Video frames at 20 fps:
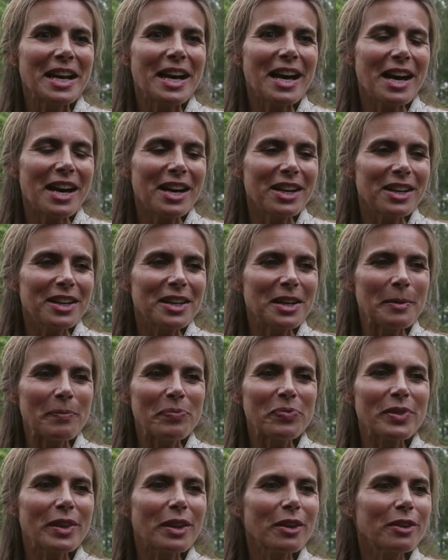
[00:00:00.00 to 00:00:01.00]

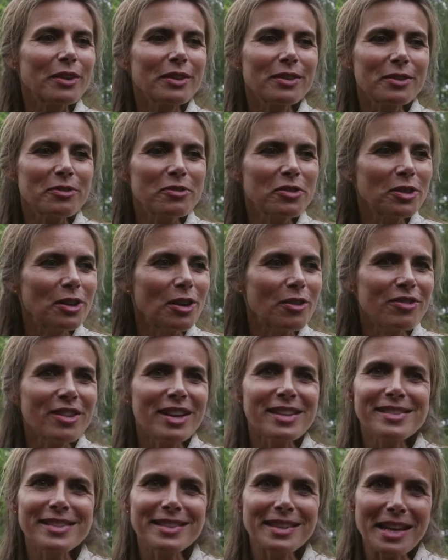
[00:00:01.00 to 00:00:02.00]
are full of
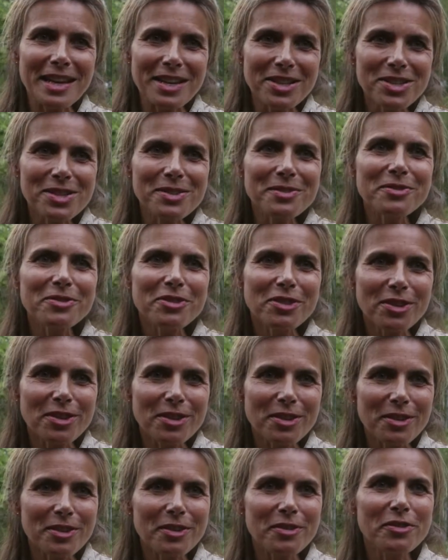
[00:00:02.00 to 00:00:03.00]
fascination
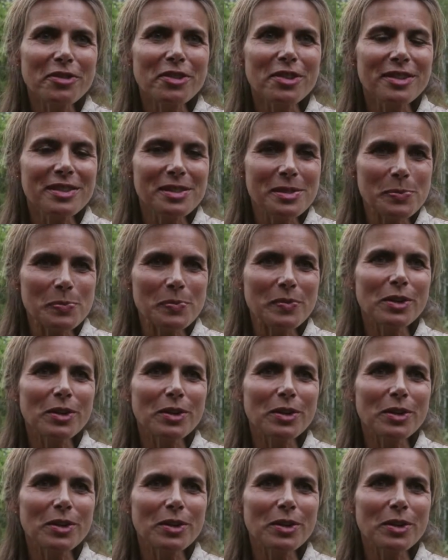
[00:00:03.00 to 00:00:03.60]
for this,